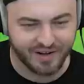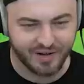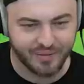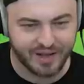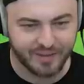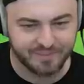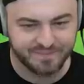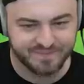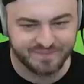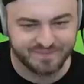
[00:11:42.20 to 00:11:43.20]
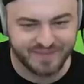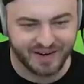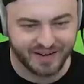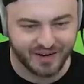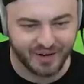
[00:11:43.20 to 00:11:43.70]
going to know what hit him. They're
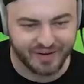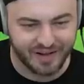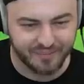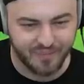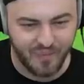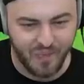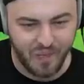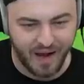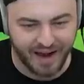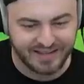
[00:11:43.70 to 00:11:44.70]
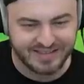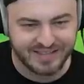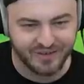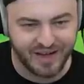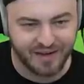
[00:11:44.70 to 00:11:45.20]
not going to know what hit him. I could steal